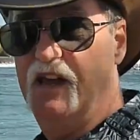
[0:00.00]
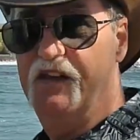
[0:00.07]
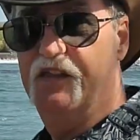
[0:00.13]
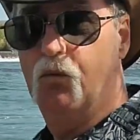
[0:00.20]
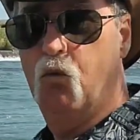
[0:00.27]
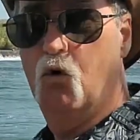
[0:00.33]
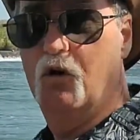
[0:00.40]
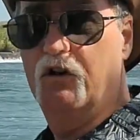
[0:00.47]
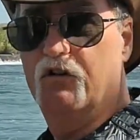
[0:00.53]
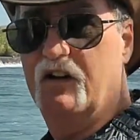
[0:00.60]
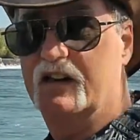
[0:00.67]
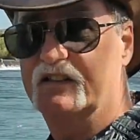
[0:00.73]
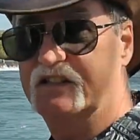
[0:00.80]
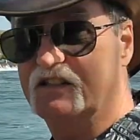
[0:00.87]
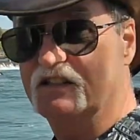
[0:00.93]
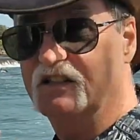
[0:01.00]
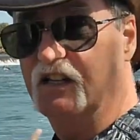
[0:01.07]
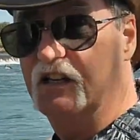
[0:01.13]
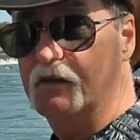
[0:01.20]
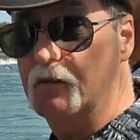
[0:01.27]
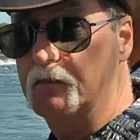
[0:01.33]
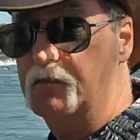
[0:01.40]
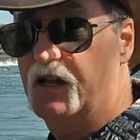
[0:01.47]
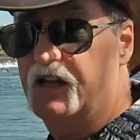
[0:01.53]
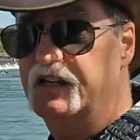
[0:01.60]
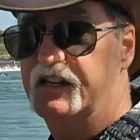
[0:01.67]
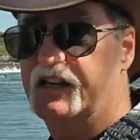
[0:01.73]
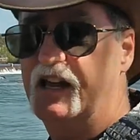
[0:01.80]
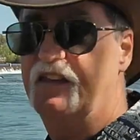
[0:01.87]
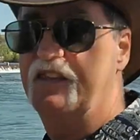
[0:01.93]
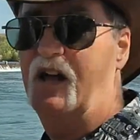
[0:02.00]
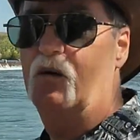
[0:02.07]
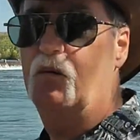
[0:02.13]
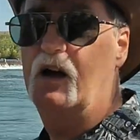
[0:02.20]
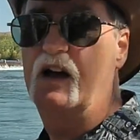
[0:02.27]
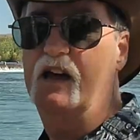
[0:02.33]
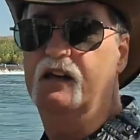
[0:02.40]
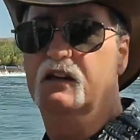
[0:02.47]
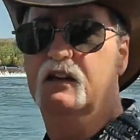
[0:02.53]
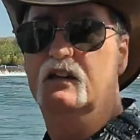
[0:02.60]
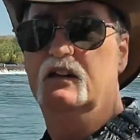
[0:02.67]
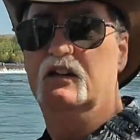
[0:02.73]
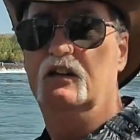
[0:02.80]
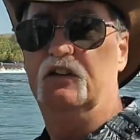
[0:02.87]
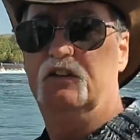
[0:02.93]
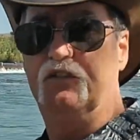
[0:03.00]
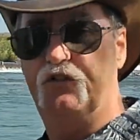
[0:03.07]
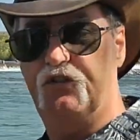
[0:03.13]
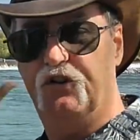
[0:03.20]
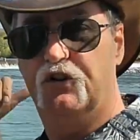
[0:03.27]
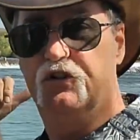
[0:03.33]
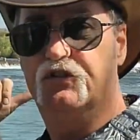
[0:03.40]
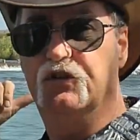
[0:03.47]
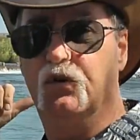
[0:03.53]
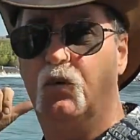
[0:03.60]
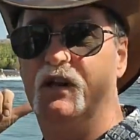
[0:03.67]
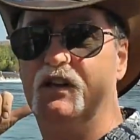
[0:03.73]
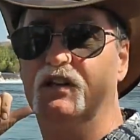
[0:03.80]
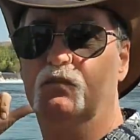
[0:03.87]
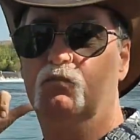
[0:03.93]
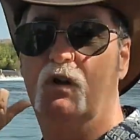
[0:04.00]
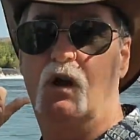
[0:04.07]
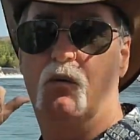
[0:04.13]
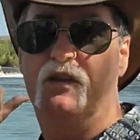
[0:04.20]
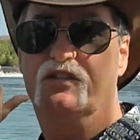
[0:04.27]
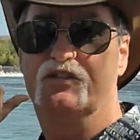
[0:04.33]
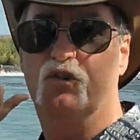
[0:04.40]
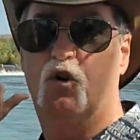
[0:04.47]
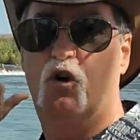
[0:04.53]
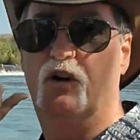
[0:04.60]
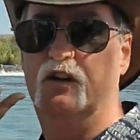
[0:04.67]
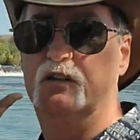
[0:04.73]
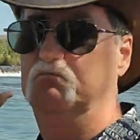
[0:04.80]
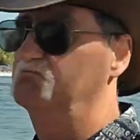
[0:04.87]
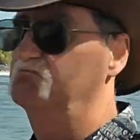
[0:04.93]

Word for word: here the water runs completely down that way through to Wyndham where we saw it